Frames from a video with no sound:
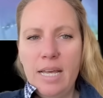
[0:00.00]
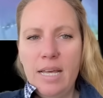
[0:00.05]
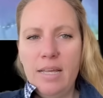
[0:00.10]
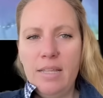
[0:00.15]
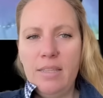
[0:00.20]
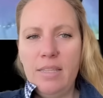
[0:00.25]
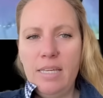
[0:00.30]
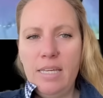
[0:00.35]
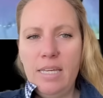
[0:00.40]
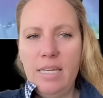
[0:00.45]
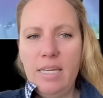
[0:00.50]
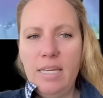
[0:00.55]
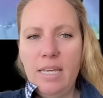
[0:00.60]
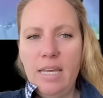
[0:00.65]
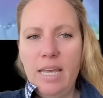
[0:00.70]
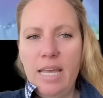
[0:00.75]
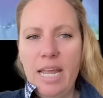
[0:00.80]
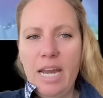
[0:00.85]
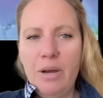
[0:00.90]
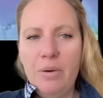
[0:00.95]

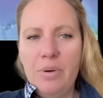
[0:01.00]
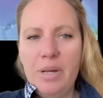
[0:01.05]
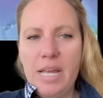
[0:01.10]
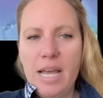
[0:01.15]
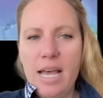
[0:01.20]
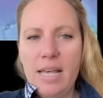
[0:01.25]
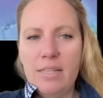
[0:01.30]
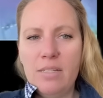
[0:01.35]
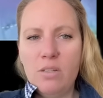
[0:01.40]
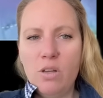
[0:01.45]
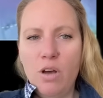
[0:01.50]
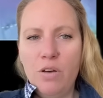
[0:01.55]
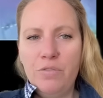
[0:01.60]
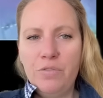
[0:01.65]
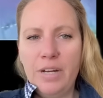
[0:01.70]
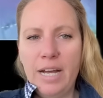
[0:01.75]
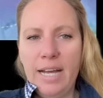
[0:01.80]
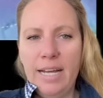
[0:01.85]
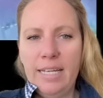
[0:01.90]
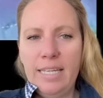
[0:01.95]
the areas of
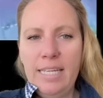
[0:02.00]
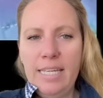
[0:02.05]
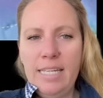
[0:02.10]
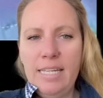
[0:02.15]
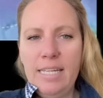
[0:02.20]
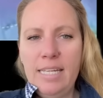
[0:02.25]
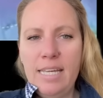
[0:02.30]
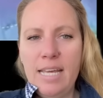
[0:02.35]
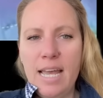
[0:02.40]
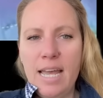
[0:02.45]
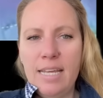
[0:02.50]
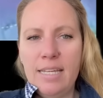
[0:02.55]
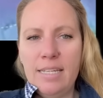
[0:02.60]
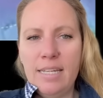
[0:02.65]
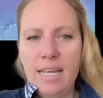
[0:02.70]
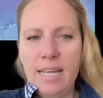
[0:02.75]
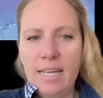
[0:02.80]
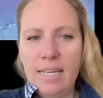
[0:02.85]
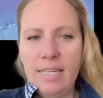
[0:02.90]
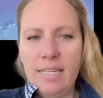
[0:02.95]
Rachidi and
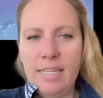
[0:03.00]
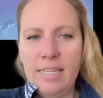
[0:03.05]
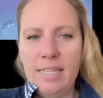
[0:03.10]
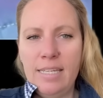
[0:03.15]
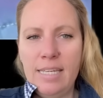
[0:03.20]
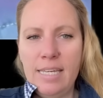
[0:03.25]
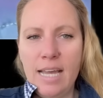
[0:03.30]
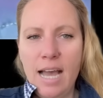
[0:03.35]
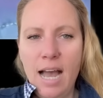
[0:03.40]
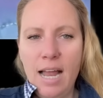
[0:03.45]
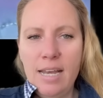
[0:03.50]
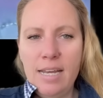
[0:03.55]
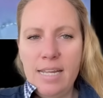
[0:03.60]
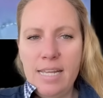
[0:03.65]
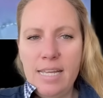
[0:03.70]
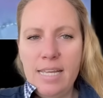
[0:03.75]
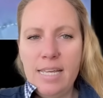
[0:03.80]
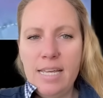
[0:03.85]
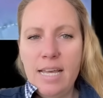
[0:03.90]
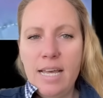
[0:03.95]

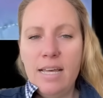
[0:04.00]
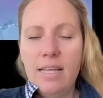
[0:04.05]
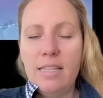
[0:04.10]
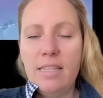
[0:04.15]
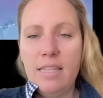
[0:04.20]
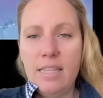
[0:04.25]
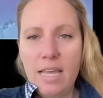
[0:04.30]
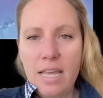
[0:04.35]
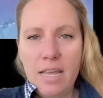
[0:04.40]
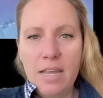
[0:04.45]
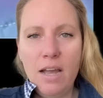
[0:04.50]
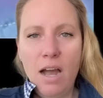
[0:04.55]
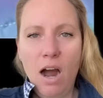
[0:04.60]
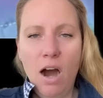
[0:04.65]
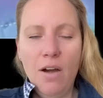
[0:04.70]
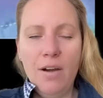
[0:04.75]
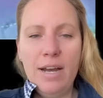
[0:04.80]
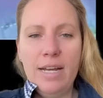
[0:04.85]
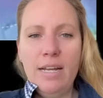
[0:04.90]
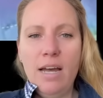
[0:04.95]
Egiali, they
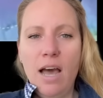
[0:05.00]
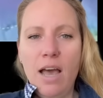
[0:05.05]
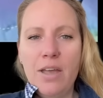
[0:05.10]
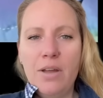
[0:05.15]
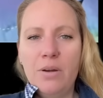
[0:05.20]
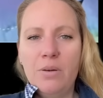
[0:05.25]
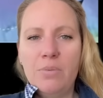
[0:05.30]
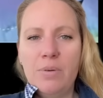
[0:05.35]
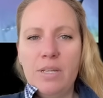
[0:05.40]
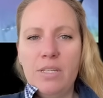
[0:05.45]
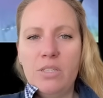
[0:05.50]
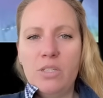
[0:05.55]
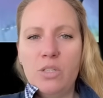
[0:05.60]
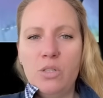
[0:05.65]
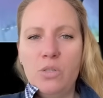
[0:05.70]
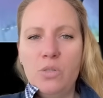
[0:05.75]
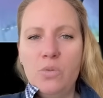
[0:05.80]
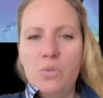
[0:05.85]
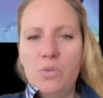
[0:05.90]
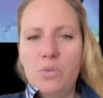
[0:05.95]
are at higher
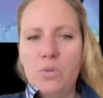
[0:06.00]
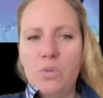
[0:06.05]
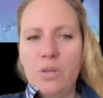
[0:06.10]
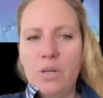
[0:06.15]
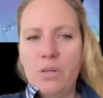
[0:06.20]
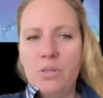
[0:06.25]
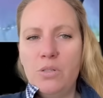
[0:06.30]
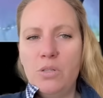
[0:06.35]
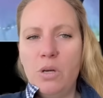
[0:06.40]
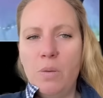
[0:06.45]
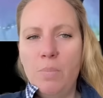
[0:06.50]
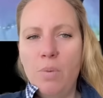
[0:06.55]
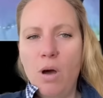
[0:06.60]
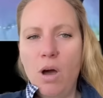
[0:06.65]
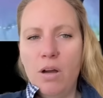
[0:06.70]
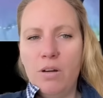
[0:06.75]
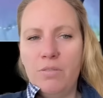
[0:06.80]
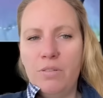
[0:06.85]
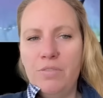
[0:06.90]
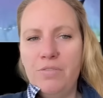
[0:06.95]
risk due to their
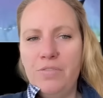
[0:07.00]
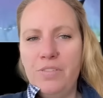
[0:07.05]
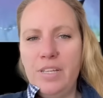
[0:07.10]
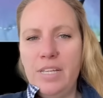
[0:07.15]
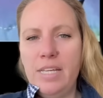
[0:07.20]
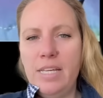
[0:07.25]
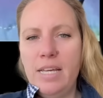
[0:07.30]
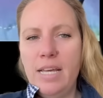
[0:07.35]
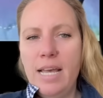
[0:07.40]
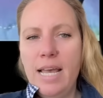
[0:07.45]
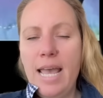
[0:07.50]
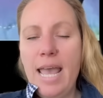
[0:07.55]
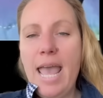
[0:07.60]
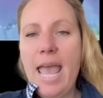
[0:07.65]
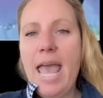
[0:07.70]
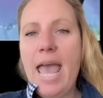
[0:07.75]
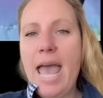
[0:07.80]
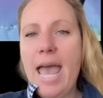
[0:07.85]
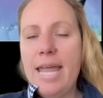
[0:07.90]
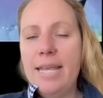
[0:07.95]
topography
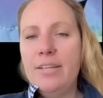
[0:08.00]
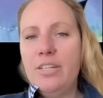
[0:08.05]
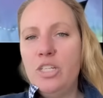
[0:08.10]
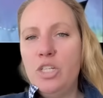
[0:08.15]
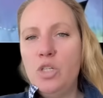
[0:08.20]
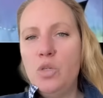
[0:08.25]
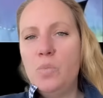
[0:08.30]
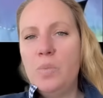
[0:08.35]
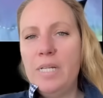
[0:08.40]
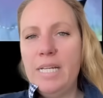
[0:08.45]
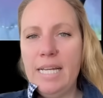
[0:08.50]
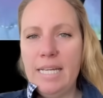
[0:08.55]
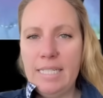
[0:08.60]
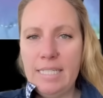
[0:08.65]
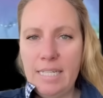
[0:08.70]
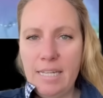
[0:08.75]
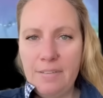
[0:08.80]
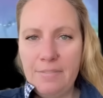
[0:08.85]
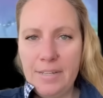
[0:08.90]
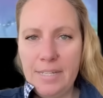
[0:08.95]
and human
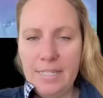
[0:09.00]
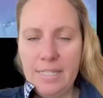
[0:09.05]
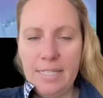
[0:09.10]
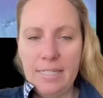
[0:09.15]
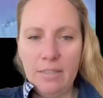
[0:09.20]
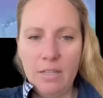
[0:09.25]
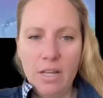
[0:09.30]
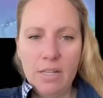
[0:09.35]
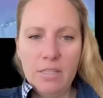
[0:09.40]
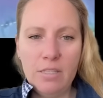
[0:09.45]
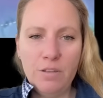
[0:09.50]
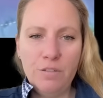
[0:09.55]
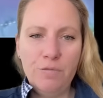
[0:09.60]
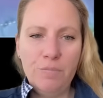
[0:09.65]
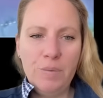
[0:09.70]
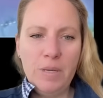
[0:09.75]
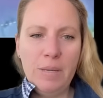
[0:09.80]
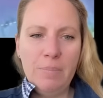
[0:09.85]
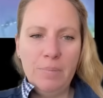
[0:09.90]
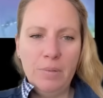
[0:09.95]
activity. Lots
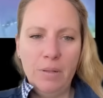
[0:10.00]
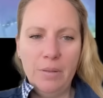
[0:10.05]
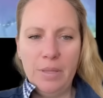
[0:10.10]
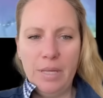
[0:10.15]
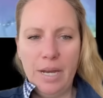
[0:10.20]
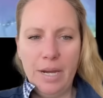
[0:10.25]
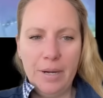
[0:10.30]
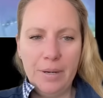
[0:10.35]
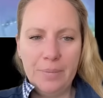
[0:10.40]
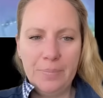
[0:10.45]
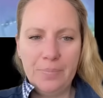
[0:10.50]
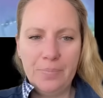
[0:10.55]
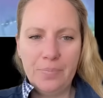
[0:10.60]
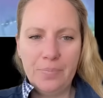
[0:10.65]
of people there.